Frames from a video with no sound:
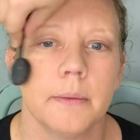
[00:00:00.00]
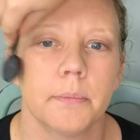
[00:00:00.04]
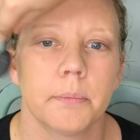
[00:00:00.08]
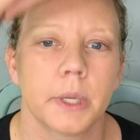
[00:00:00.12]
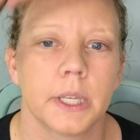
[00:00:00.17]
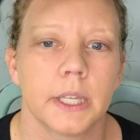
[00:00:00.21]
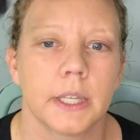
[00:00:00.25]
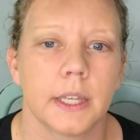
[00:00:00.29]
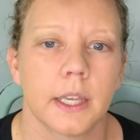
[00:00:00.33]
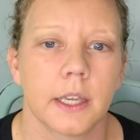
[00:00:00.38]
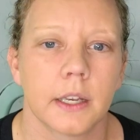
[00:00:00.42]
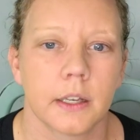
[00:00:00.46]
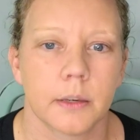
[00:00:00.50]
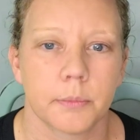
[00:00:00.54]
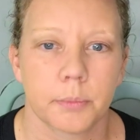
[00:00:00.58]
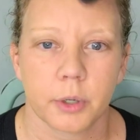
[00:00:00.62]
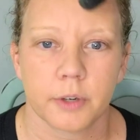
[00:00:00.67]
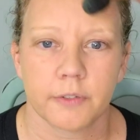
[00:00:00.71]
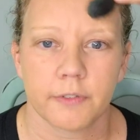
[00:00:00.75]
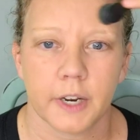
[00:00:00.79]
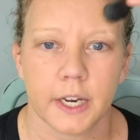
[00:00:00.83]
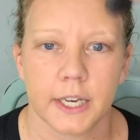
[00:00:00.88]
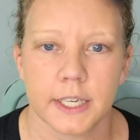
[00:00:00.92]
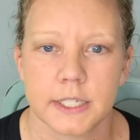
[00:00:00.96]
but yet it
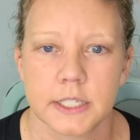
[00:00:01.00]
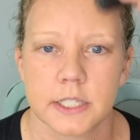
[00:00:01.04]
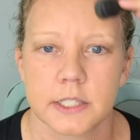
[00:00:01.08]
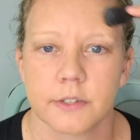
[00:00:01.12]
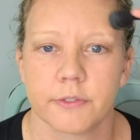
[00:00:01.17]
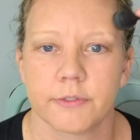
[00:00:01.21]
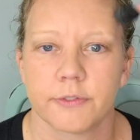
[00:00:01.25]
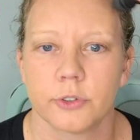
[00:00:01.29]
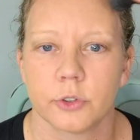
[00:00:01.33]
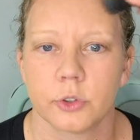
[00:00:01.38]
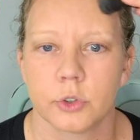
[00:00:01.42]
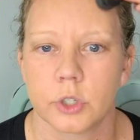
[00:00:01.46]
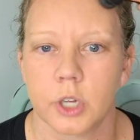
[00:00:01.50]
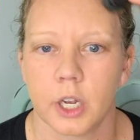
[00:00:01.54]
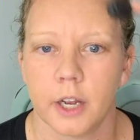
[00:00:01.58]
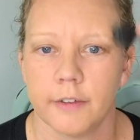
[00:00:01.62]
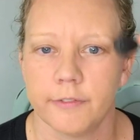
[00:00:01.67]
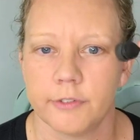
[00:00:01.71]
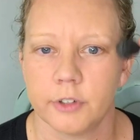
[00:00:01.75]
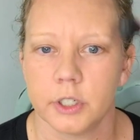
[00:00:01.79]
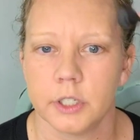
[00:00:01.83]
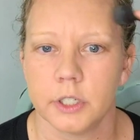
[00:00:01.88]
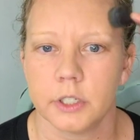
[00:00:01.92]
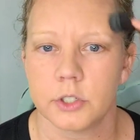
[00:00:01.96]
provides full
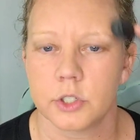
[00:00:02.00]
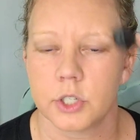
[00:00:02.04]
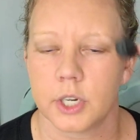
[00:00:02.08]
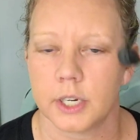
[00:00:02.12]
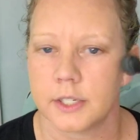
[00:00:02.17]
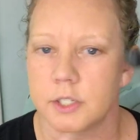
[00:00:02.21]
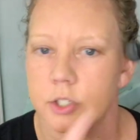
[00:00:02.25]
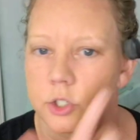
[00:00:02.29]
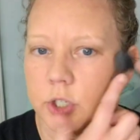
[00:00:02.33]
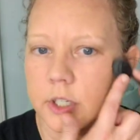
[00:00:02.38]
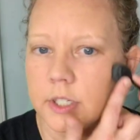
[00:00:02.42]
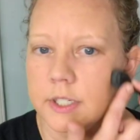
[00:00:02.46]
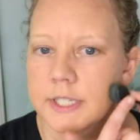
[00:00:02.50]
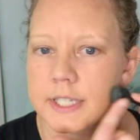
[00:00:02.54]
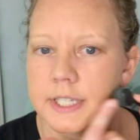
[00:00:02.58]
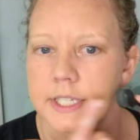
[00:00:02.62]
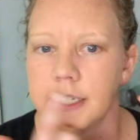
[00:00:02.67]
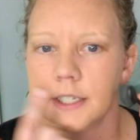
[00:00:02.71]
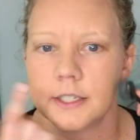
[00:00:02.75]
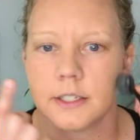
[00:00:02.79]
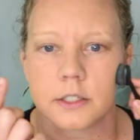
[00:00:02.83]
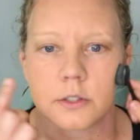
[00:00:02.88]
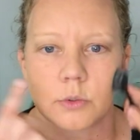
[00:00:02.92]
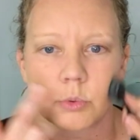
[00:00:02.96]
coverage. As you can see,
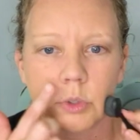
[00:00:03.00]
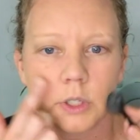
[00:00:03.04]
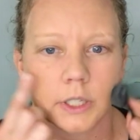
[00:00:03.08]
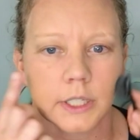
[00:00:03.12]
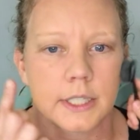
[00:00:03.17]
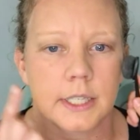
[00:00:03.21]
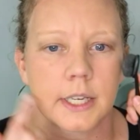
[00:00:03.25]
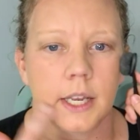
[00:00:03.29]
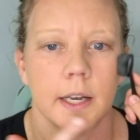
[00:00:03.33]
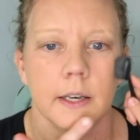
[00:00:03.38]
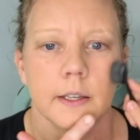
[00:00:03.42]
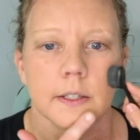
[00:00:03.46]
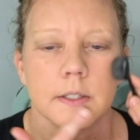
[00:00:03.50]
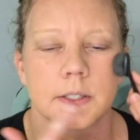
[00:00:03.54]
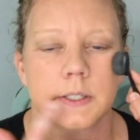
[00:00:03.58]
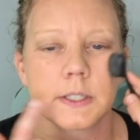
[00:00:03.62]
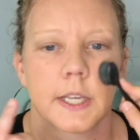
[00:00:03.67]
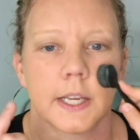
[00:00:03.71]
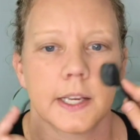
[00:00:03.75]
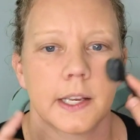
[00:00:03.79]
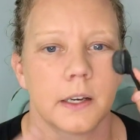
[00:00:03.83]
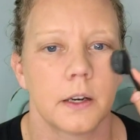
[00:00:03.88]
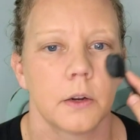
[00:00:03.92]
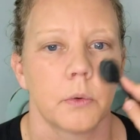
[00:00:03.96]
it's really kind of
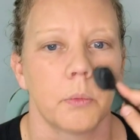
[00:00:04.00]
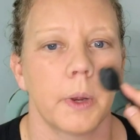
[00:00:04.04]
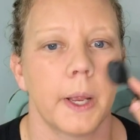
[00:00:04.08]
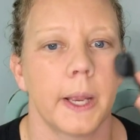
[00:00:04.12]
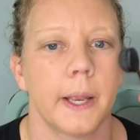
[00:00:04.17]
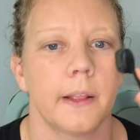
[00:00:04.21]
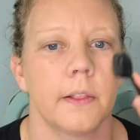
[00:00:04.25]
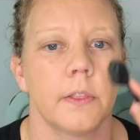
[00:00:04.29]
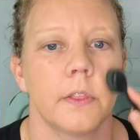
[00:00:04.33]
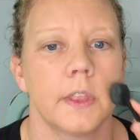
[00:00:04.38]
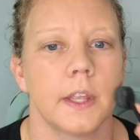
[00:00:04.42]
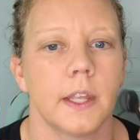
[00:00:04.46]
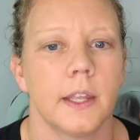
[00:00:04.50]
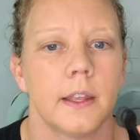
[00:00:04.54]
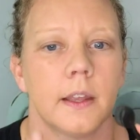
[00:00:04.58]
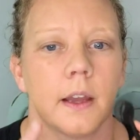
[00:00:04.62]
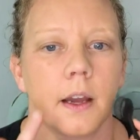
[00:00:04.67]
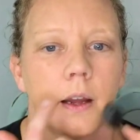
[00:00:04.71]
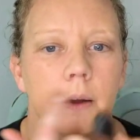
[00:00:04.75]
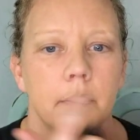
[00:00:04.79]
taken away the